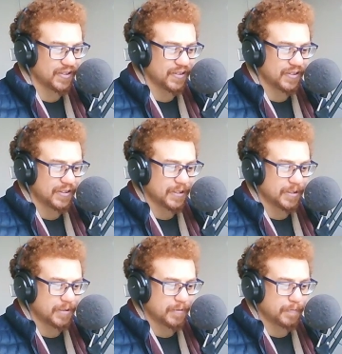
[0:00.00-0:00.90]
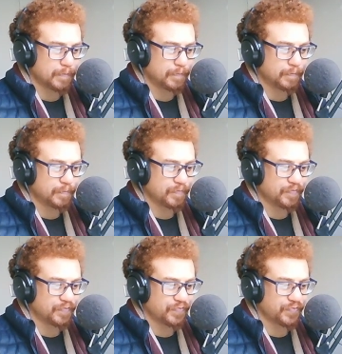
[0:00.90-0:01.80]

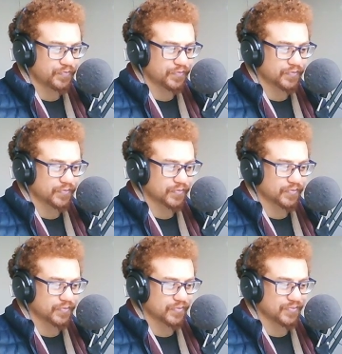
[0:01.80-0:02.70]
Nothing is said.